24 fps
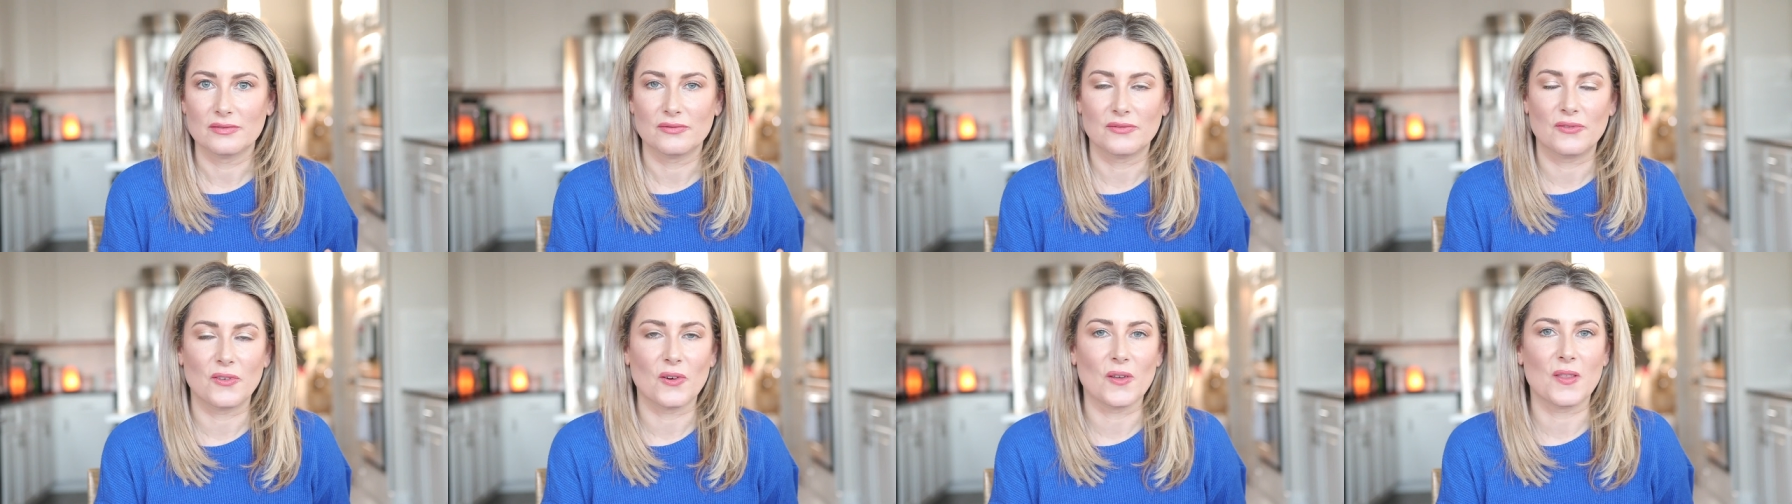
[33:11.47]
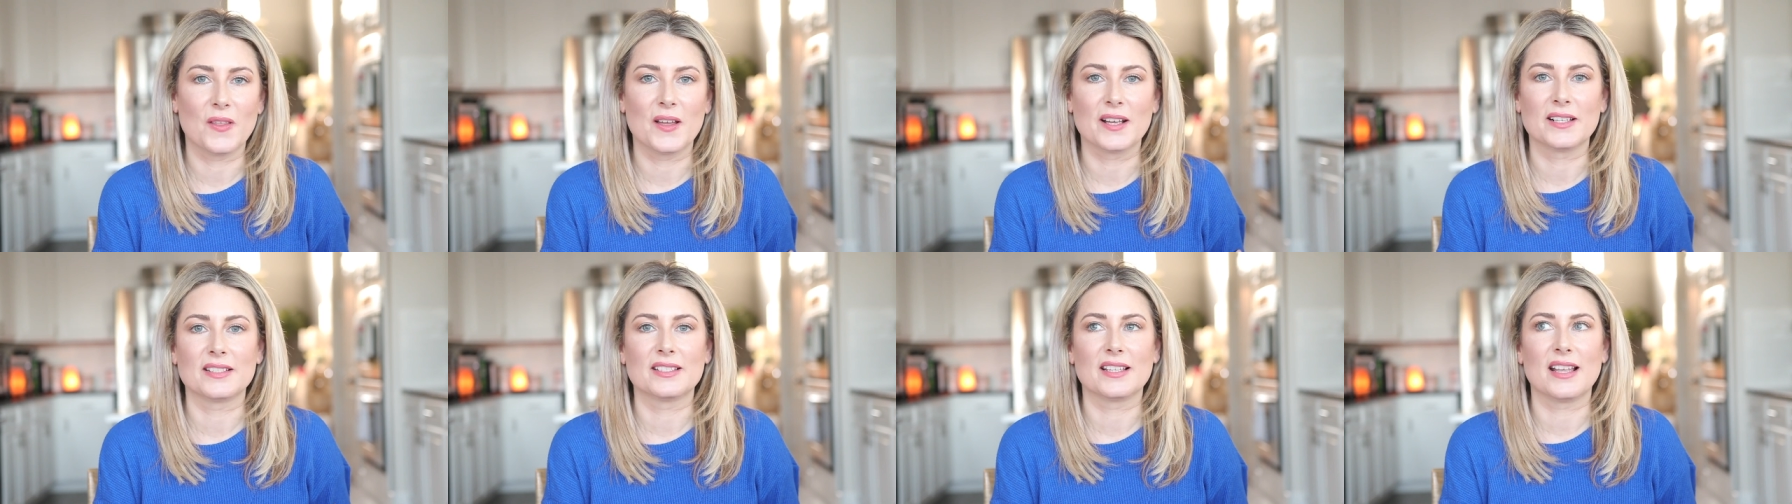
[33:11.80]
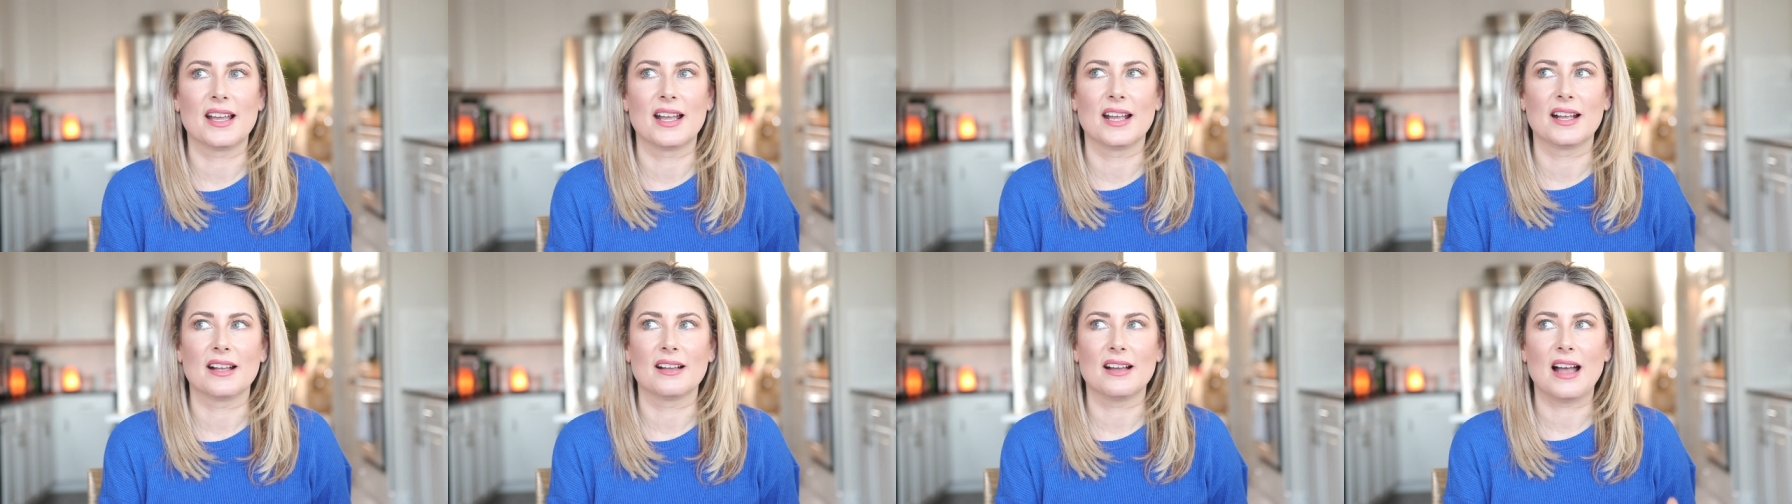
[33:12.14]
for things
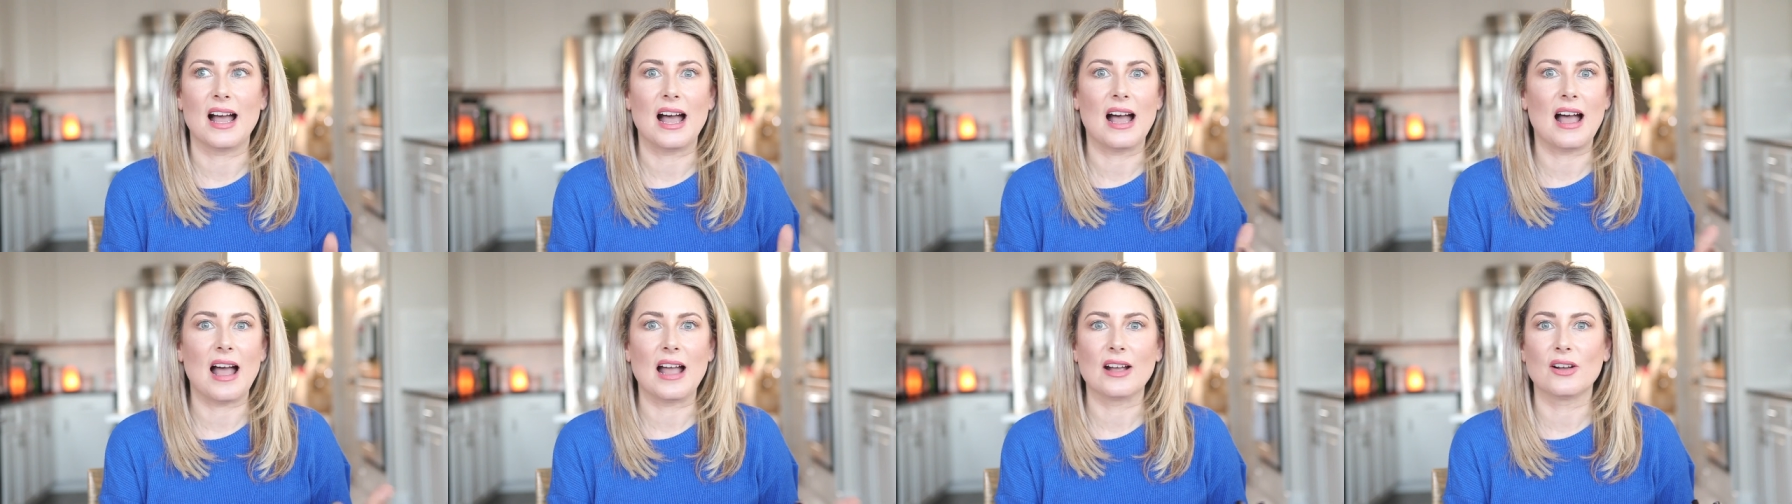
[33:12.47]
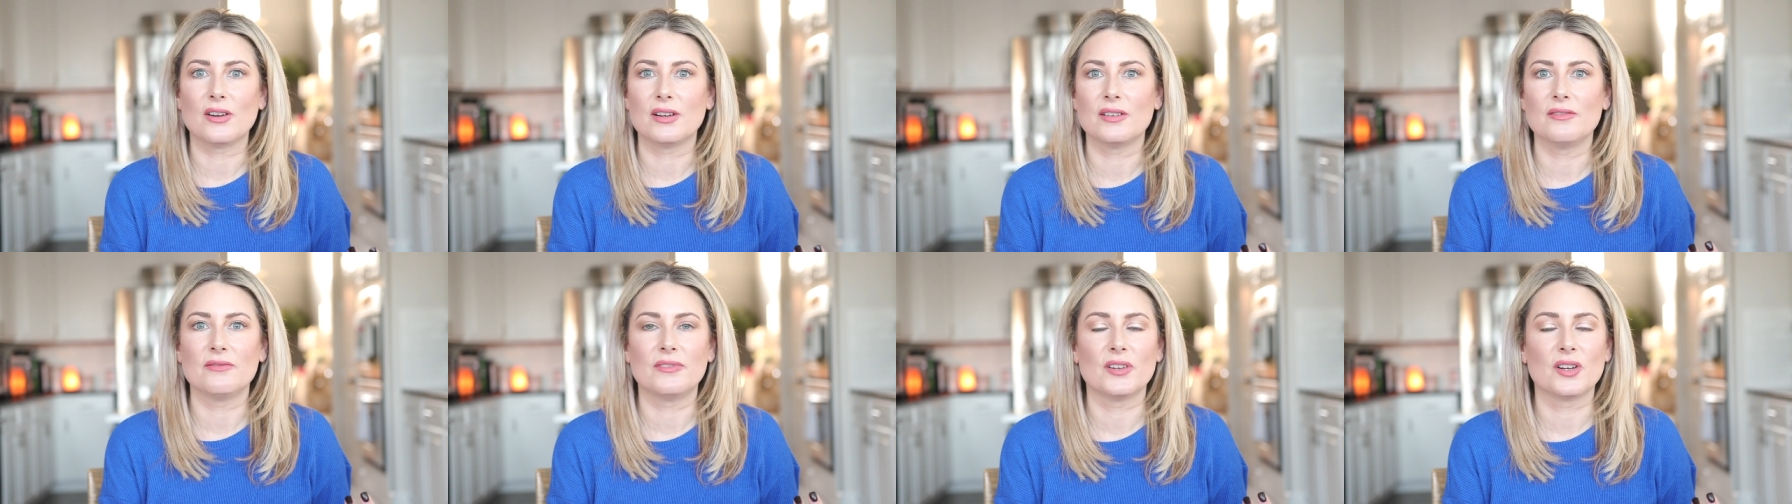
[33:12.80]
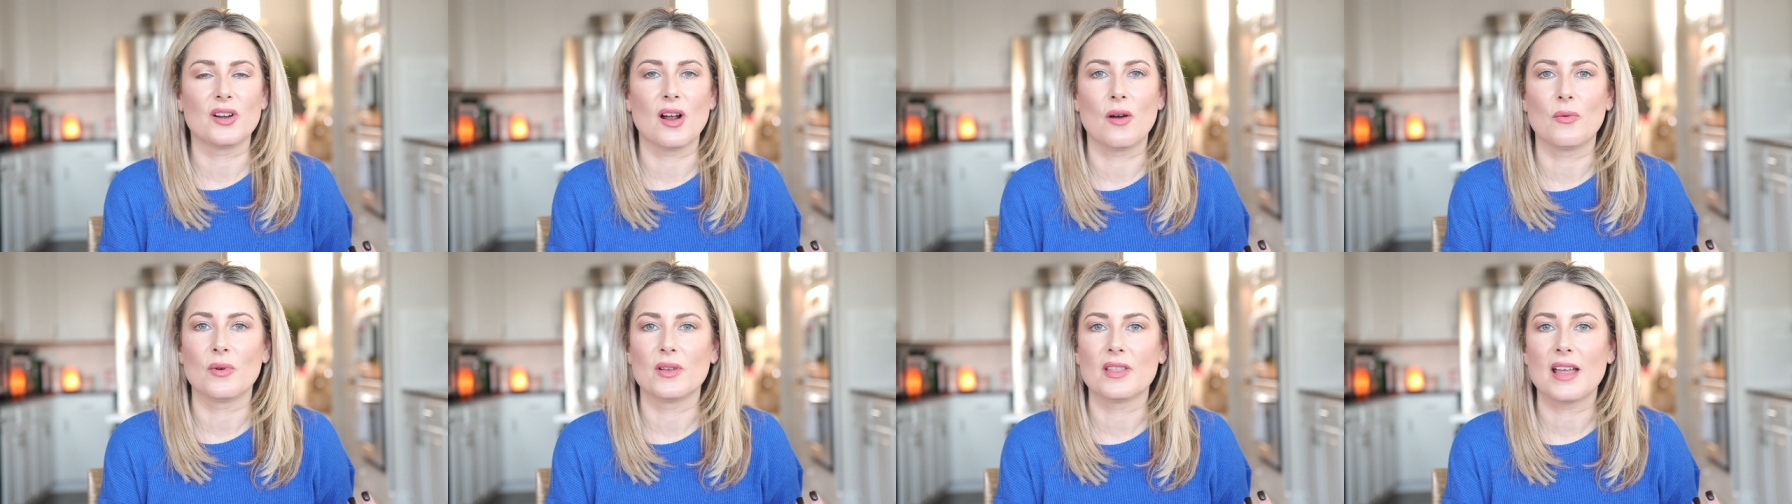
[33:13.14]
like I couldn't
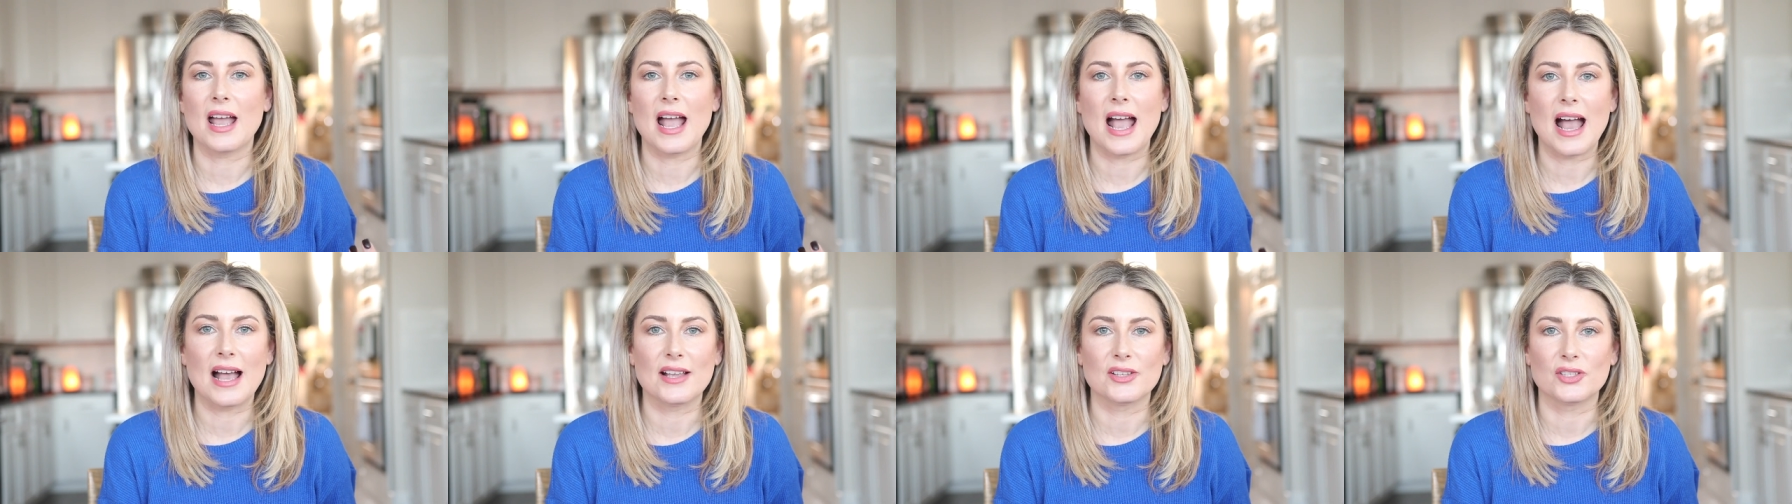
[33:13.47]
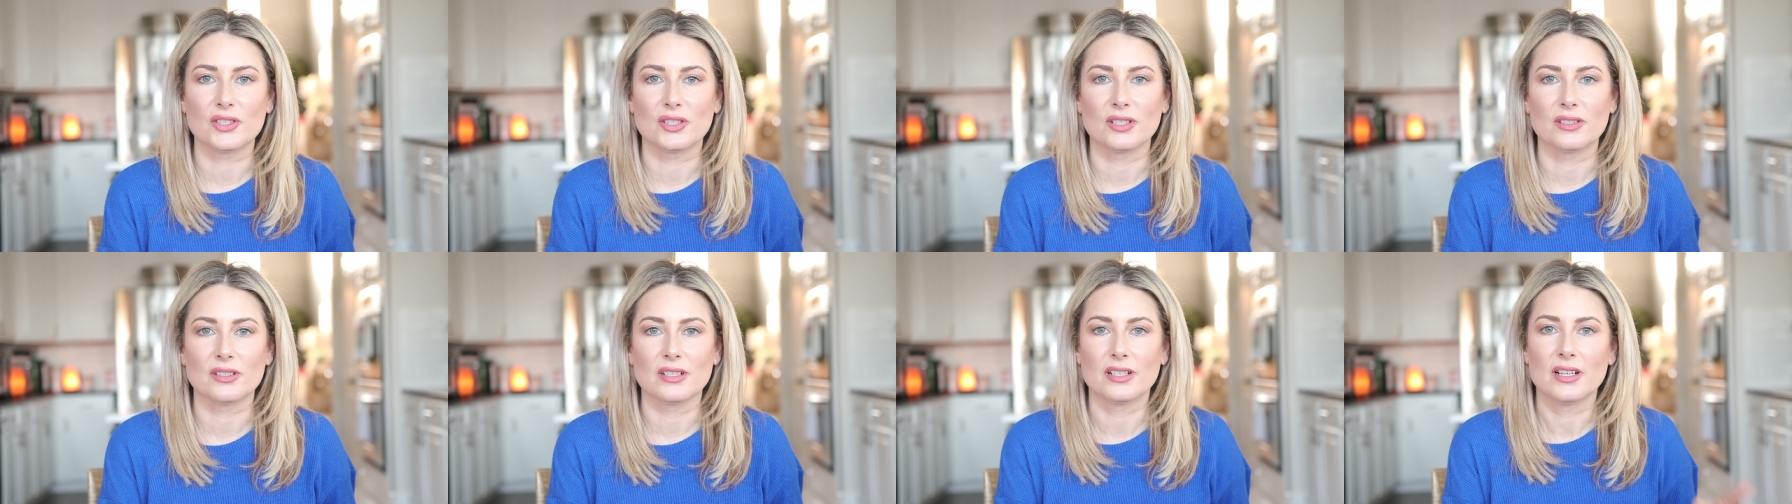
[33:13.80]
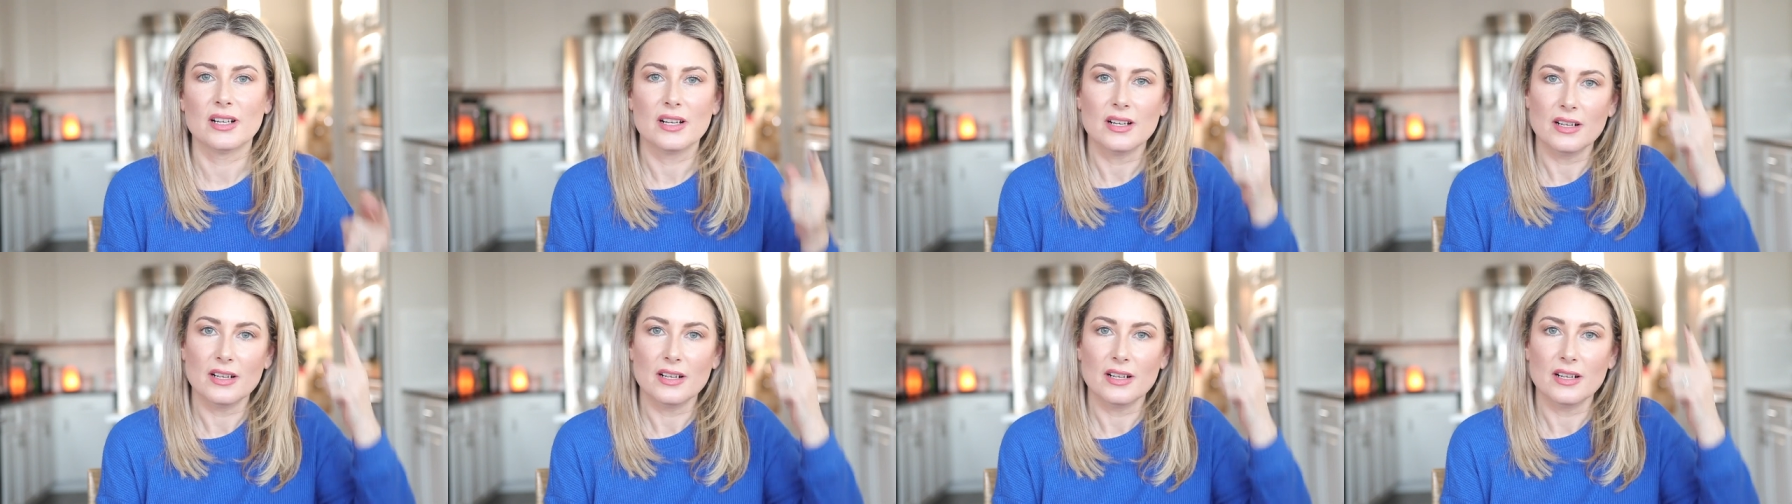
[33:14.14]
figure out where the hazard